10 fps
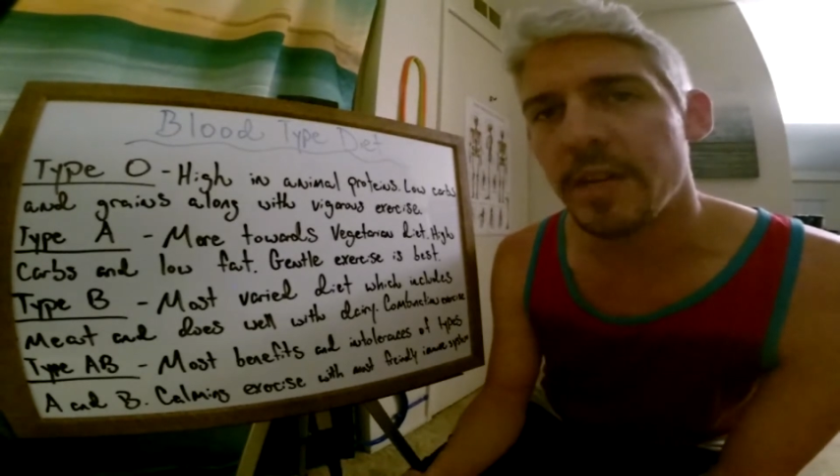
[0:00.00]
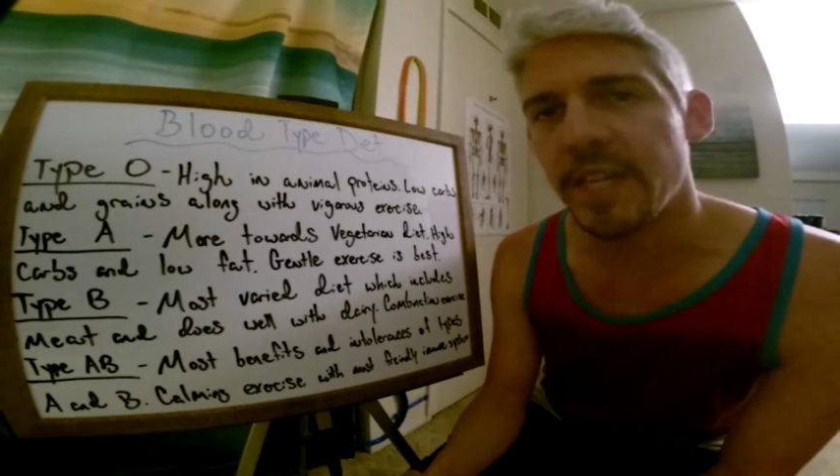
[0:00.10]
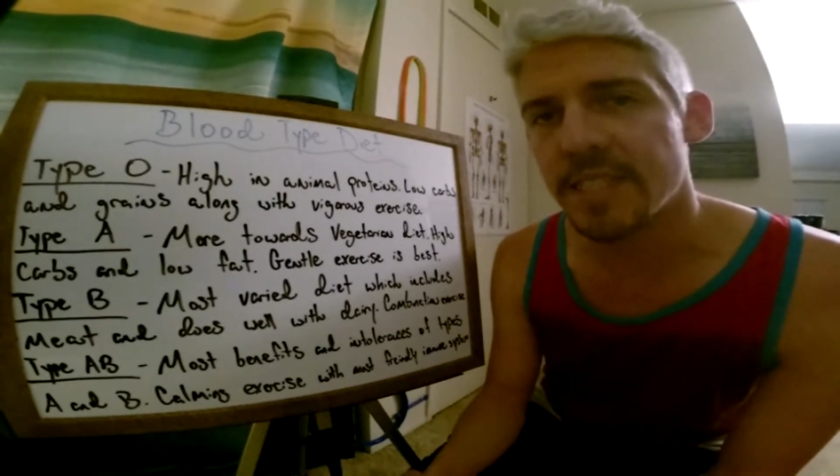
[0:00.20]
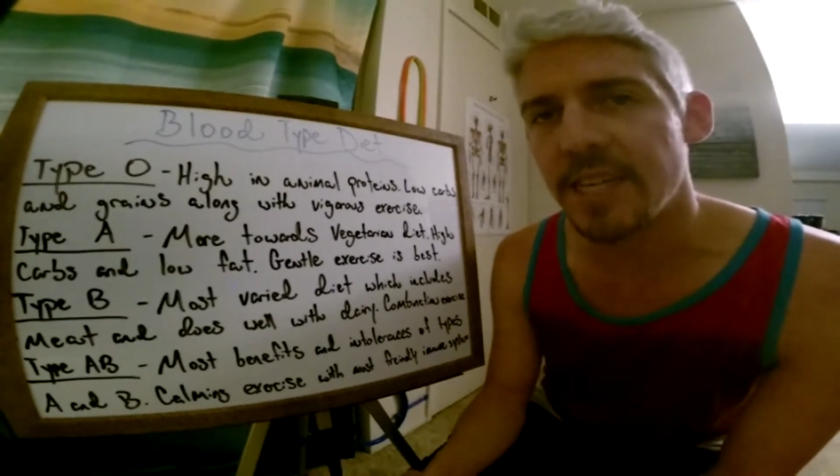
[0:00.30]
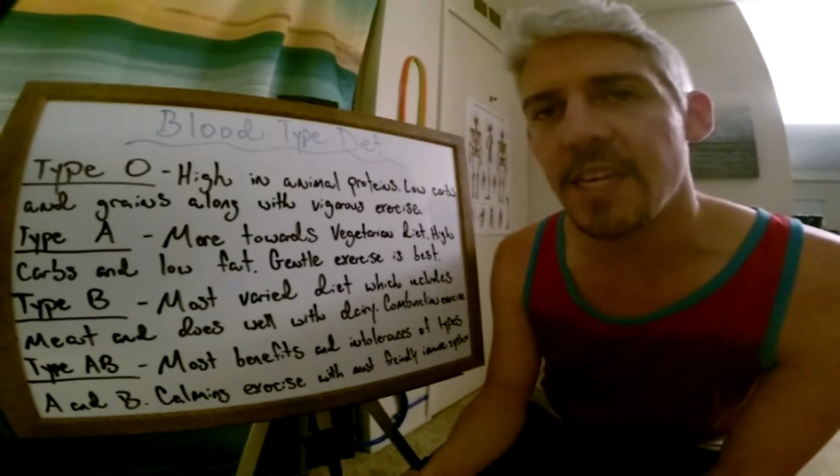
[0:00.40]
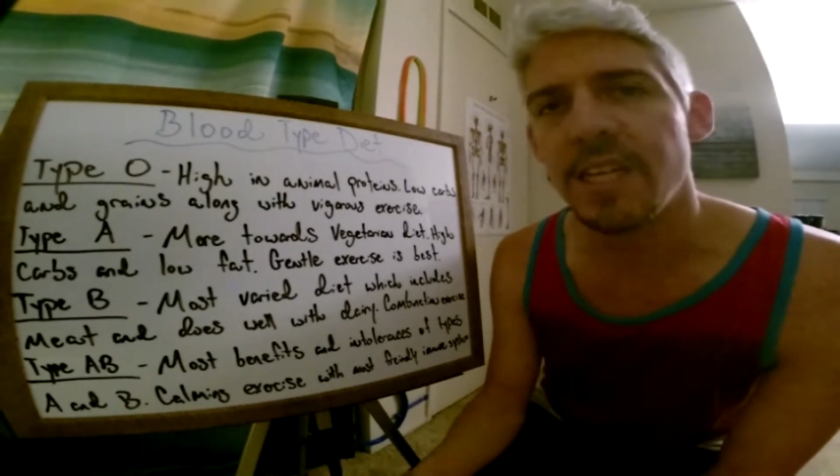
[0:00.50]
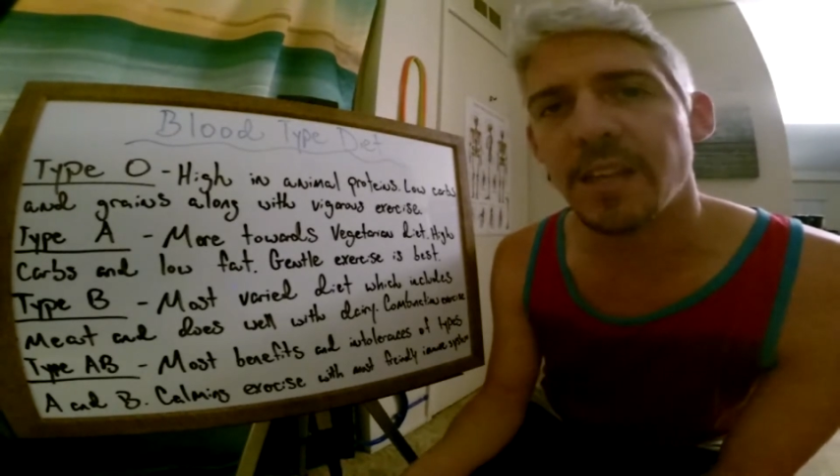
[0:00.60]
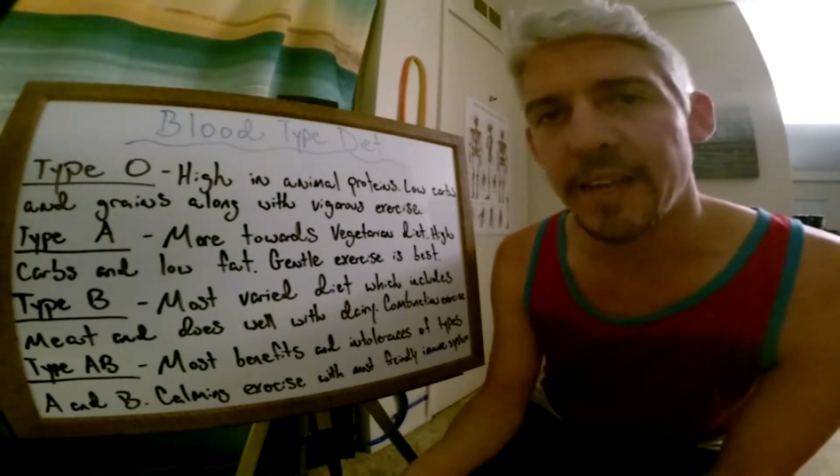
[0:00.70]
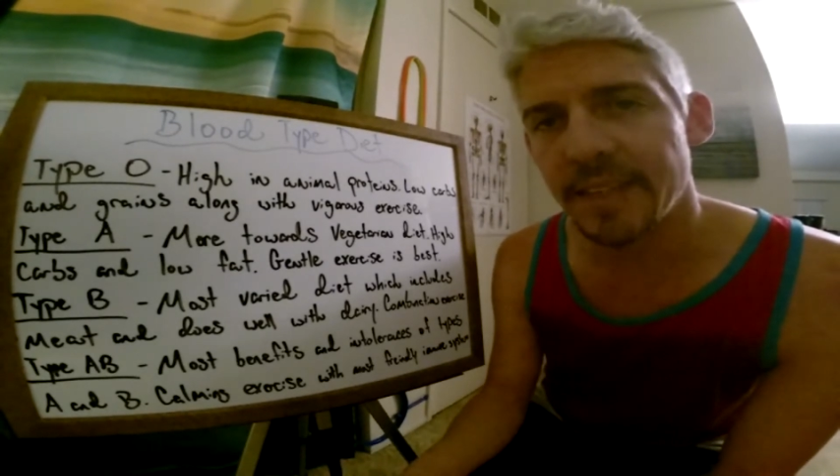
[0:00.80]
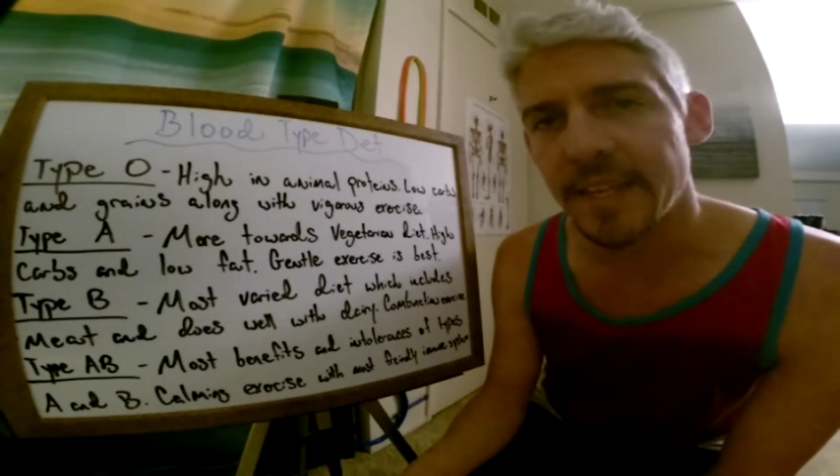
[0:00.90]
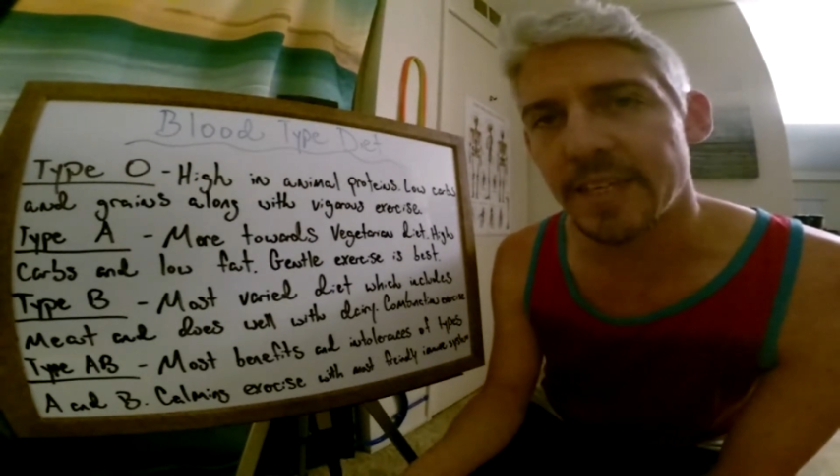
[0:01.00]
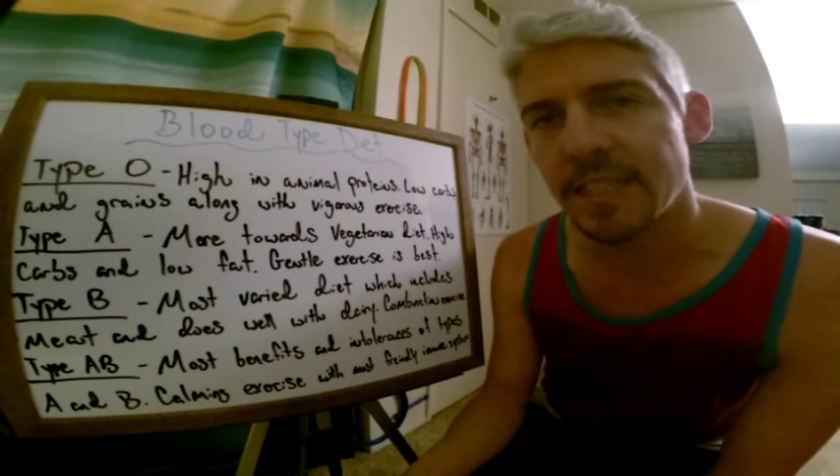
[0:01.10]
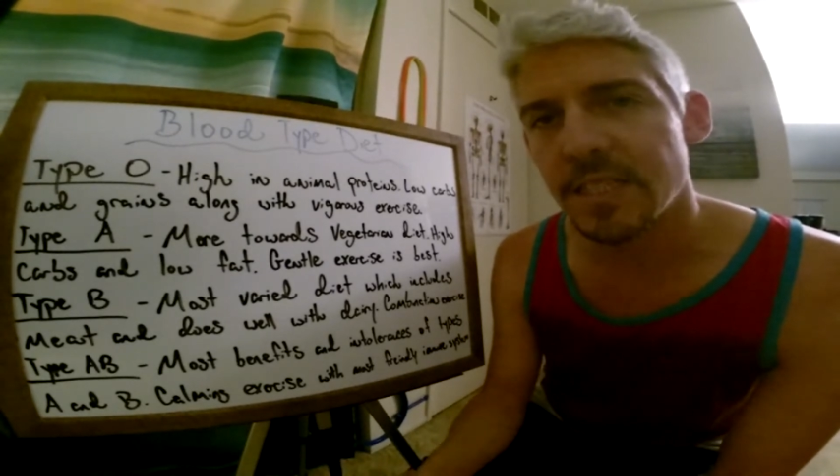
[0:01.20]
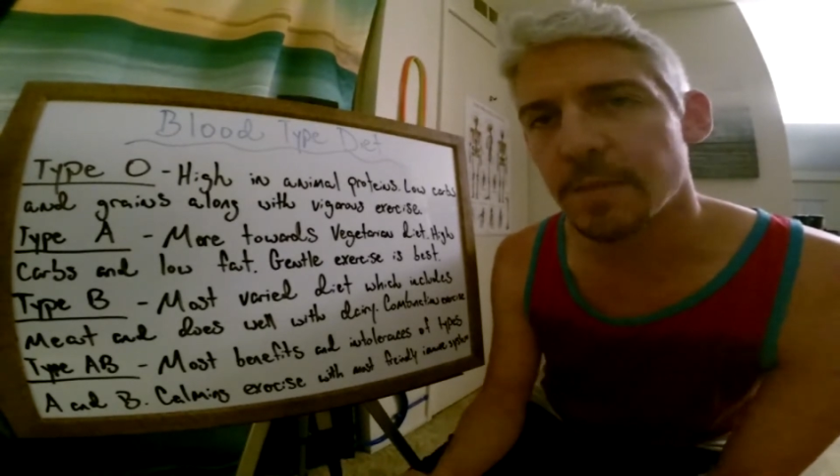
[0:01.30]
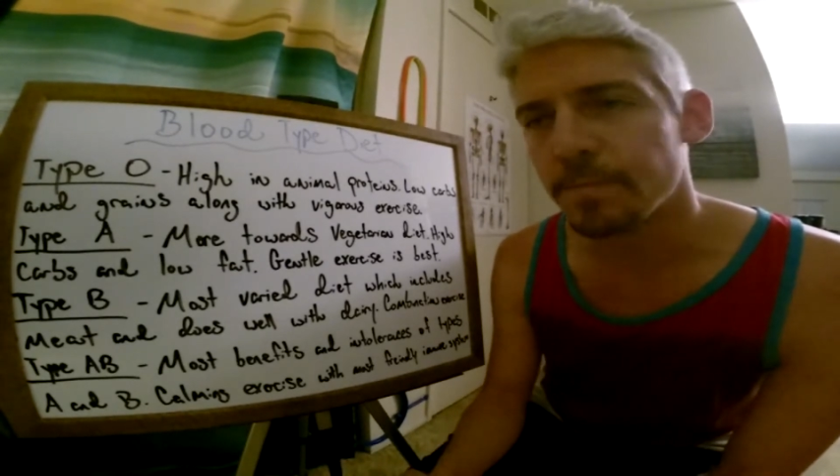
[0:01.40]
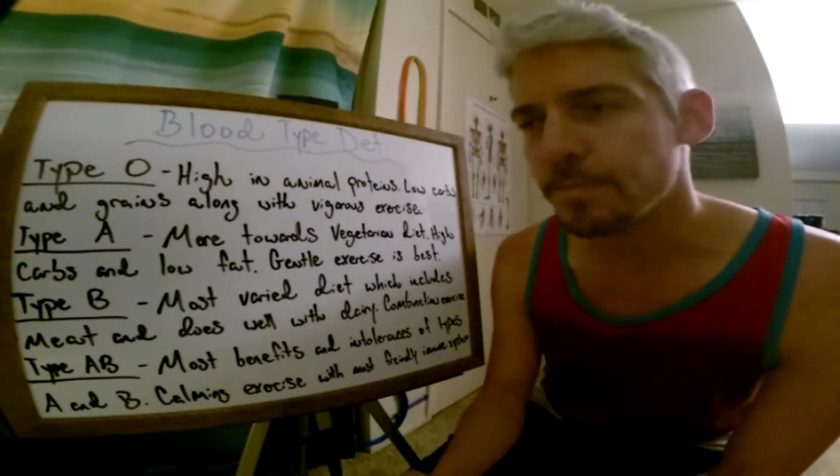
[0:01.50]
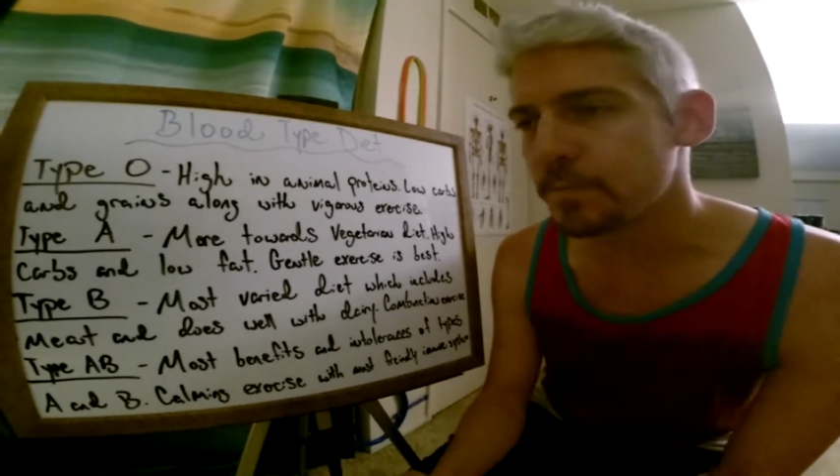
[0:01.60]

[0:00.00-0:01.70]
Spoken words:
needs to eat like this.